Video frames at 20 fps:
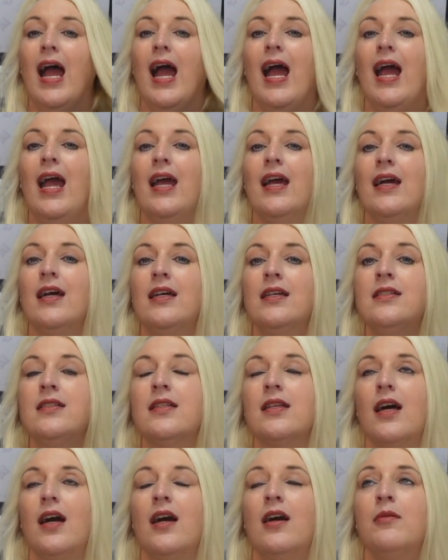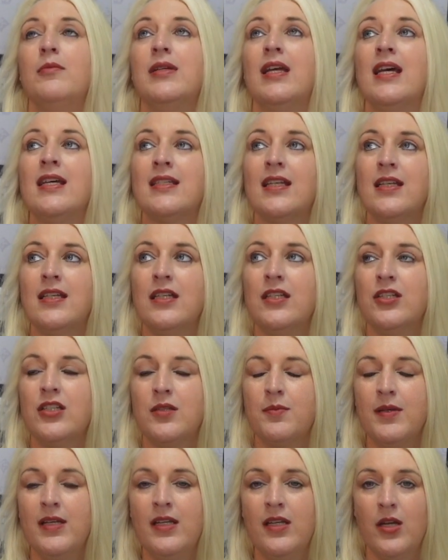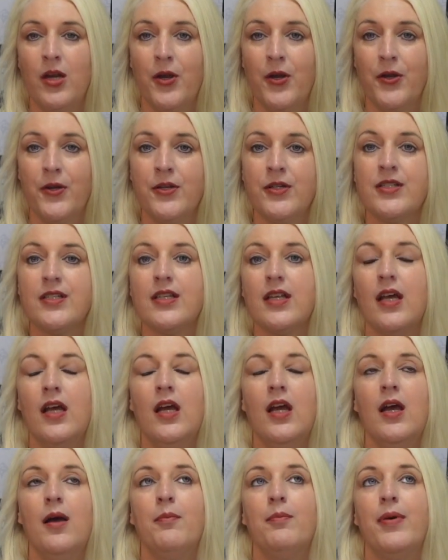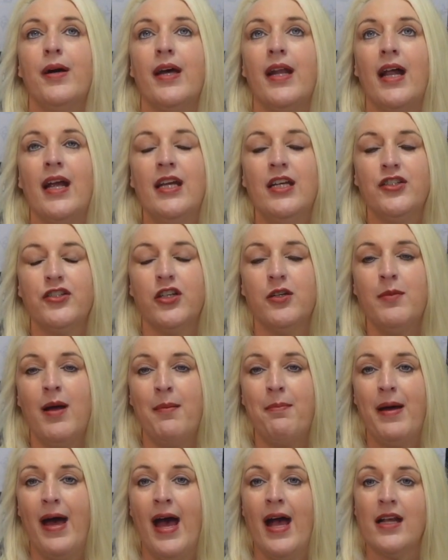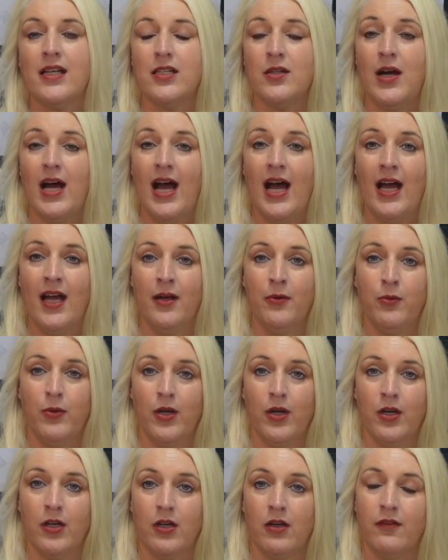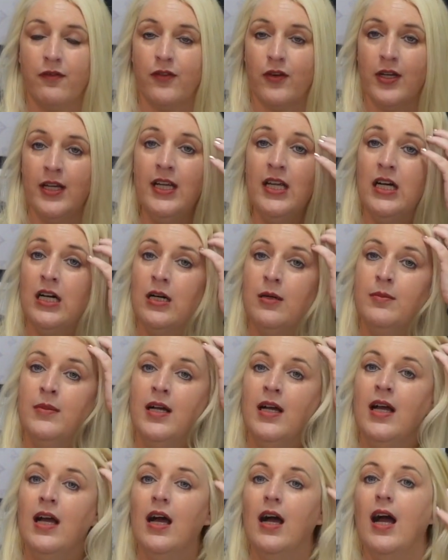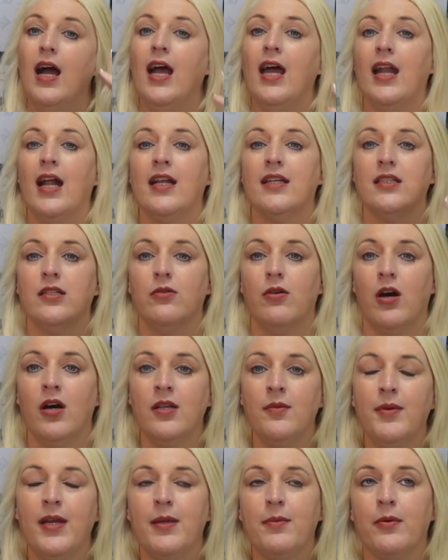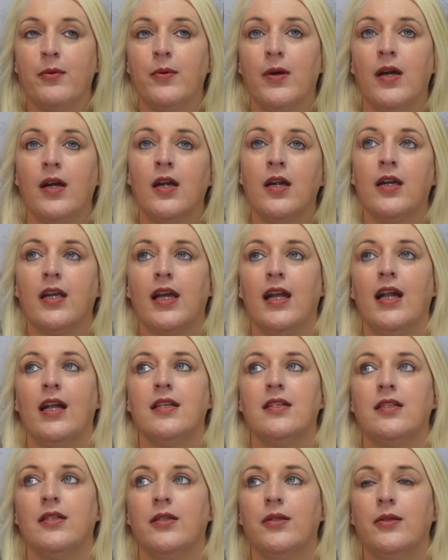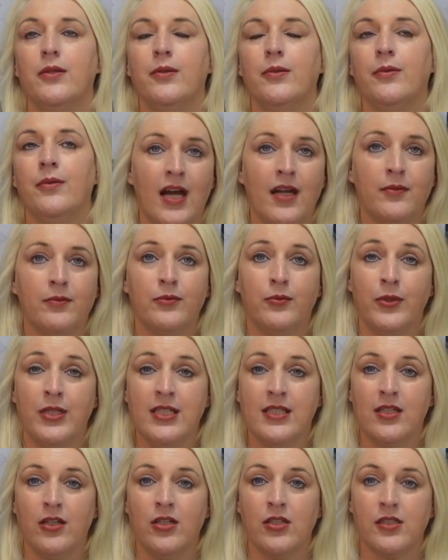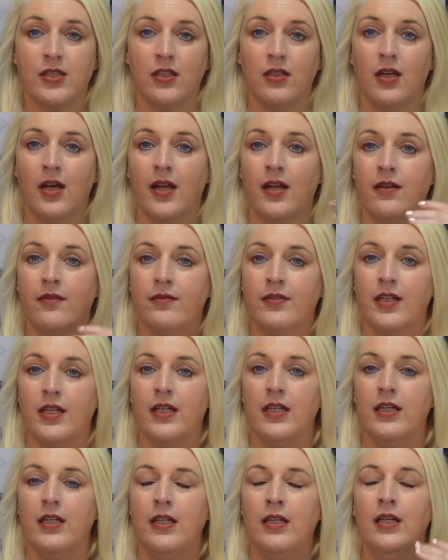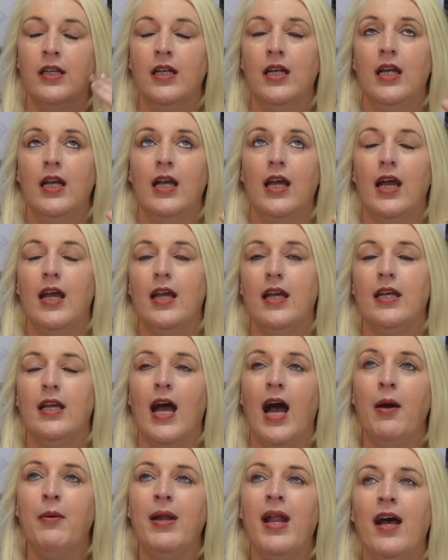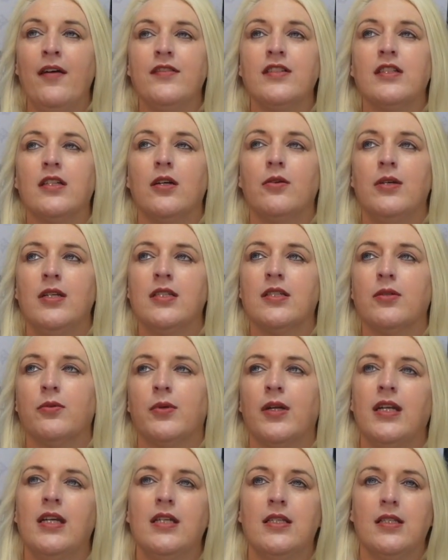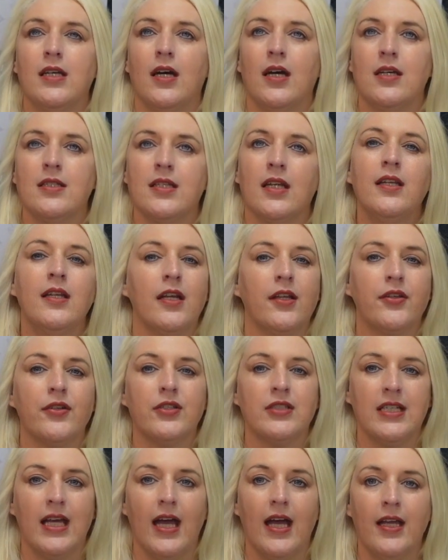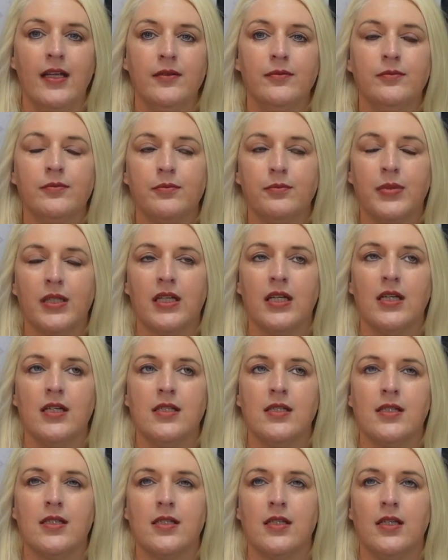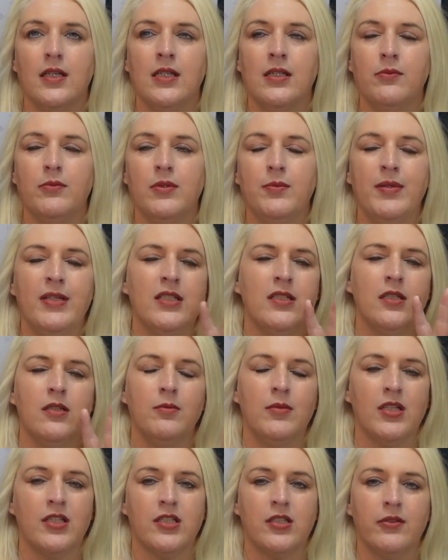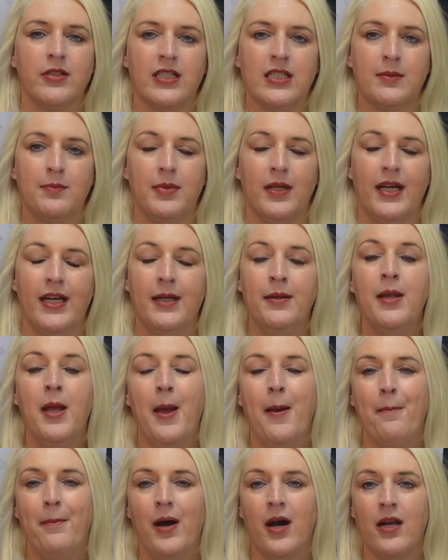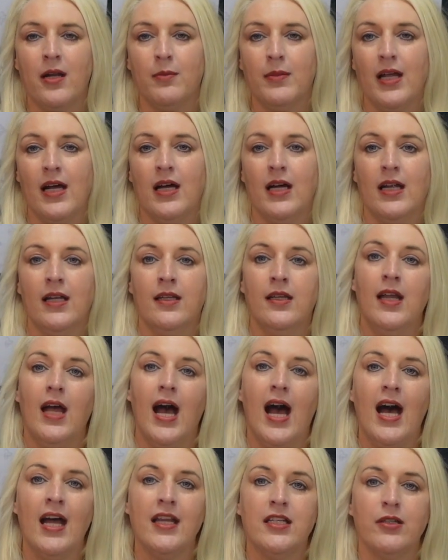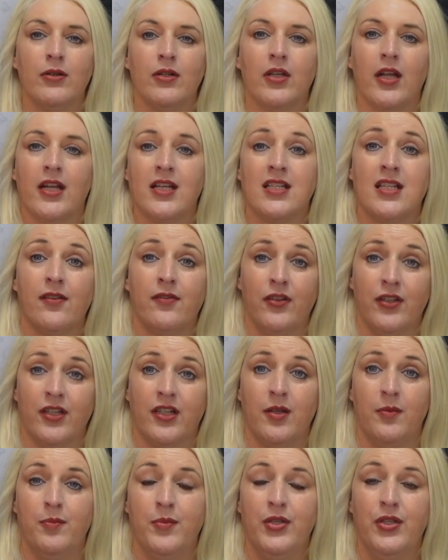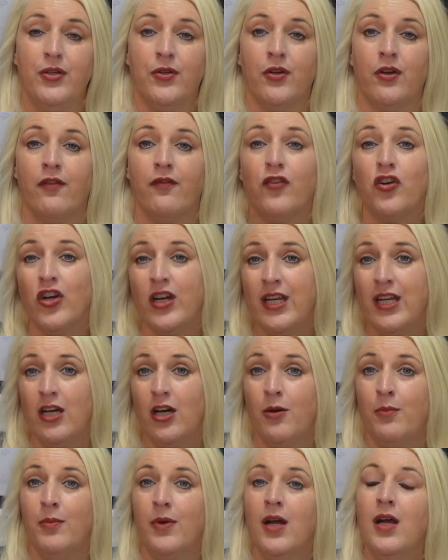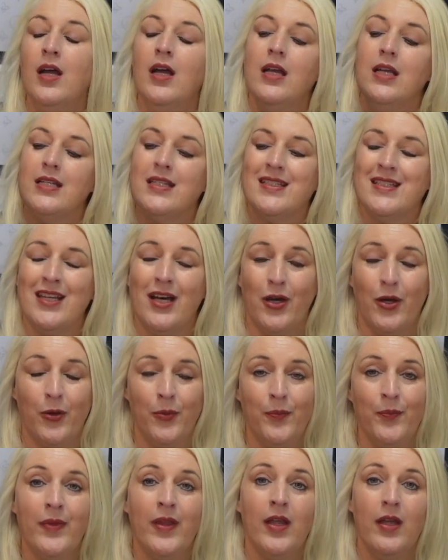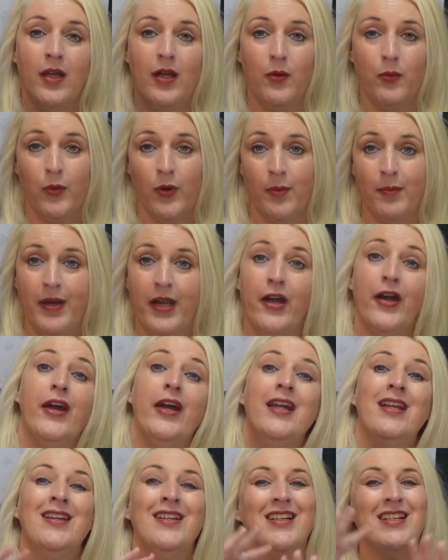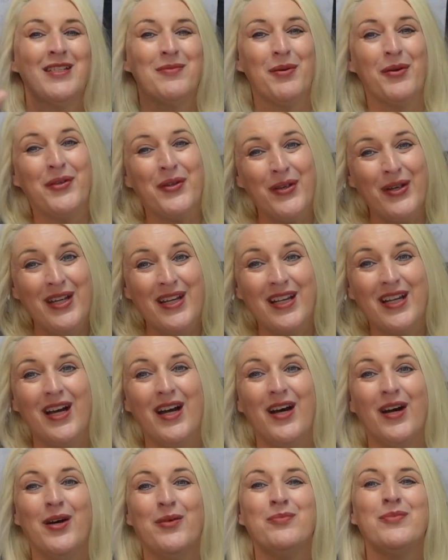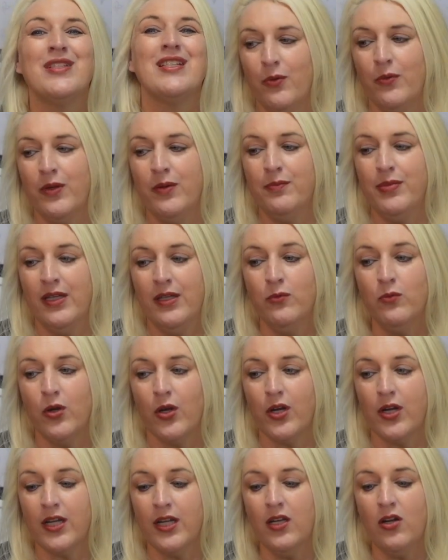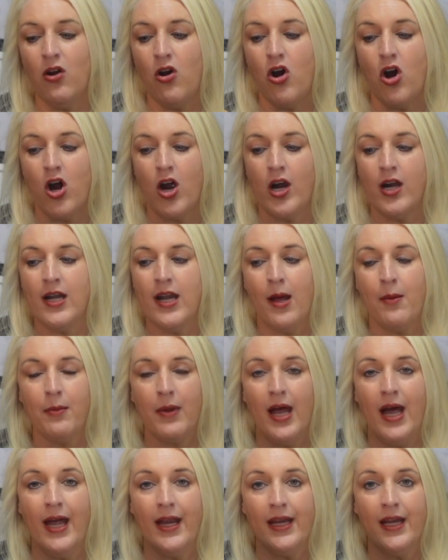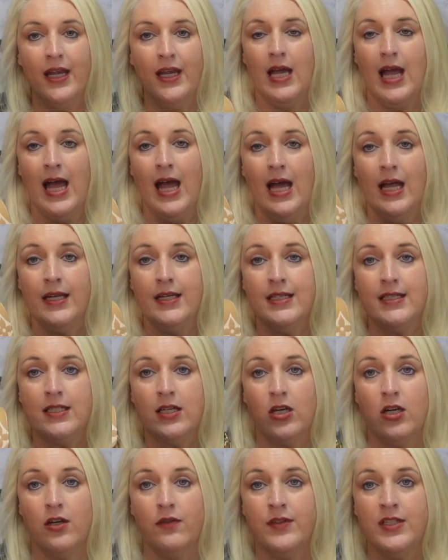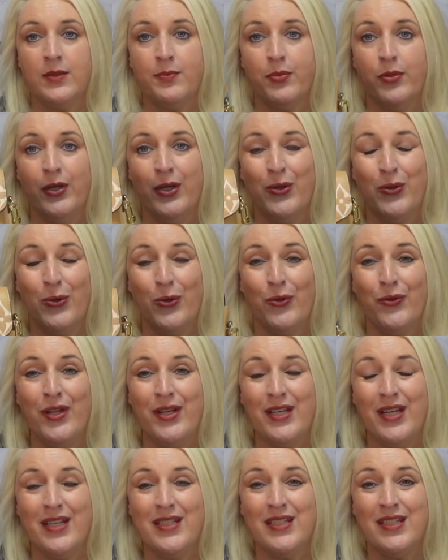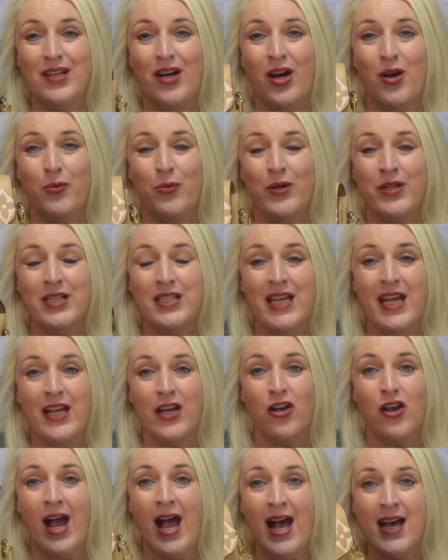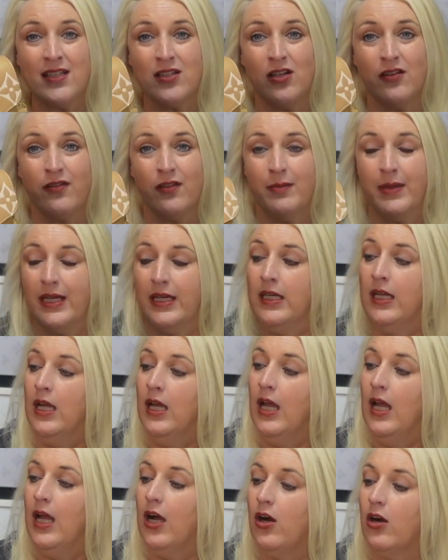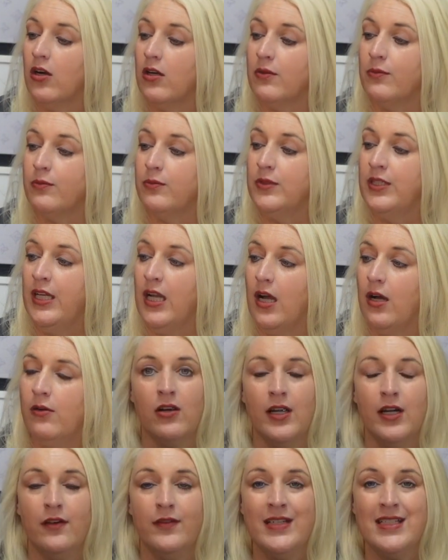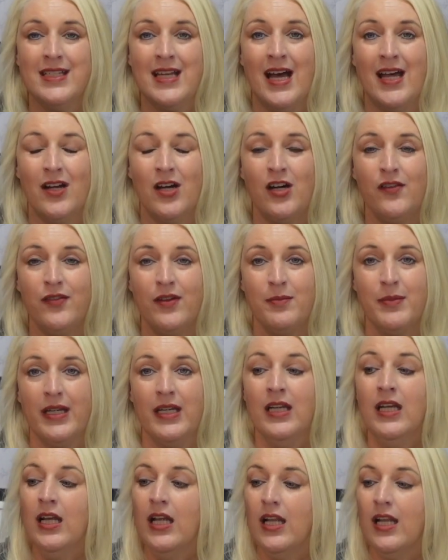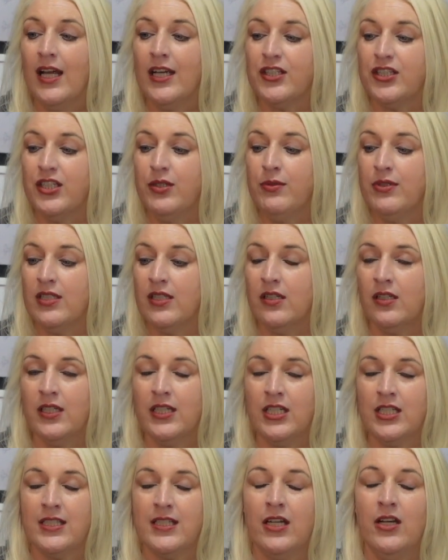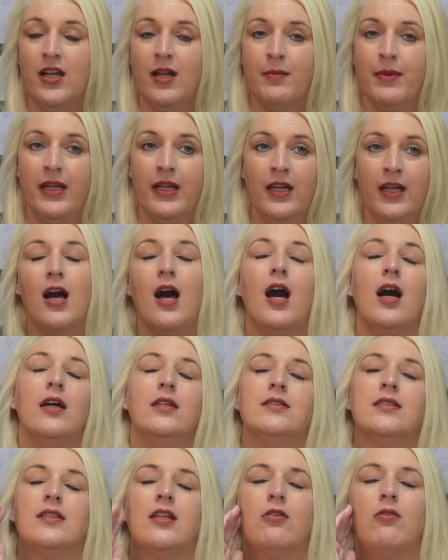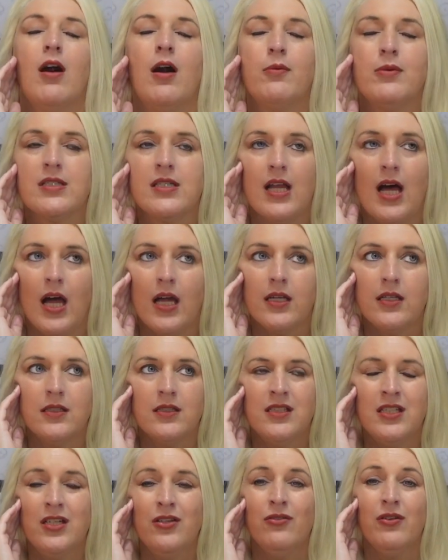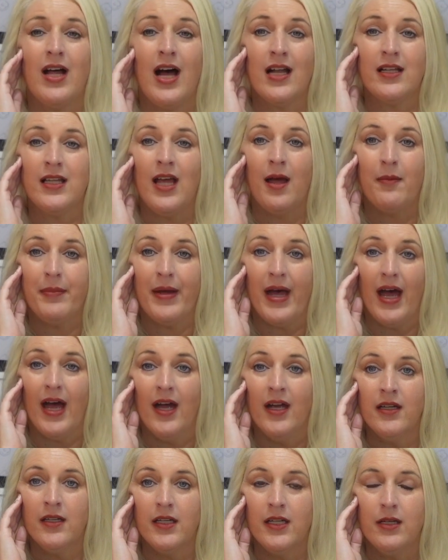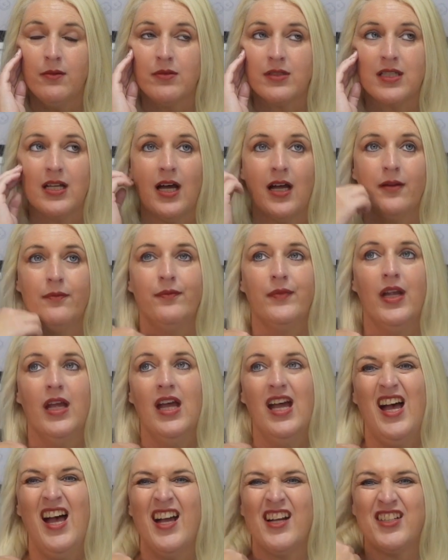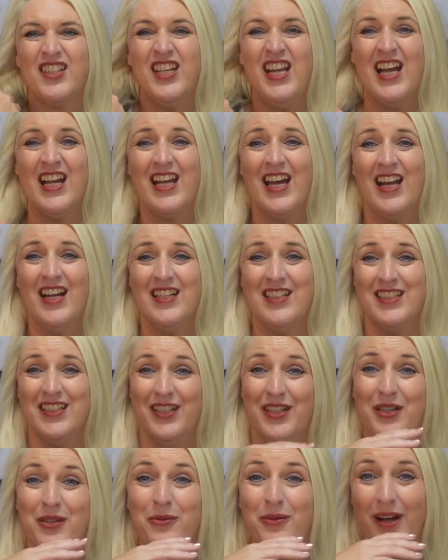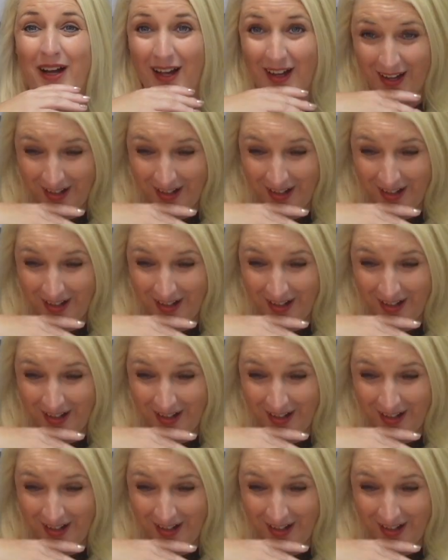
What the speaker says: And yes, I did used to be a nurse, but I injured my back, so I work for him. And I do all the paperwork, and I research a lot of, I would have to go into what he does another day because it would be too much to explain. Bottom line, I do a lot of stuff on the computer for him. So, we're married. It's both our incomes. We've been working hard, and I'm like, I deserve this pretty girl that does not want to take her eyes off of me. Or, you know, her LV sign off of me. Like, she was literally just staring at me. And so I was like, do you like that bag? And he was like, actually, I kind of do.